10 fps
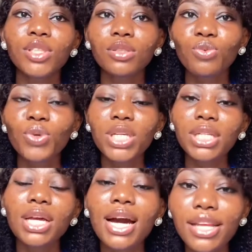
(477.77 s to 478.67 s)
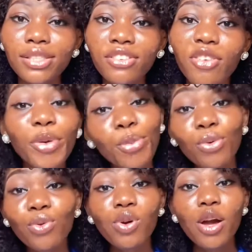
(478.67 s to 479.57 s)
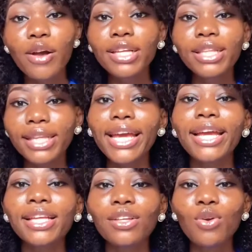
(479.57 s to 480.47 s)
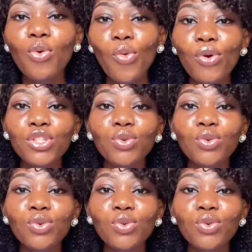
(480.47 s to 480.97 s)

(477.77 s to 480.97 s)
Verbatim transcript: winning the hearts of people. Then once you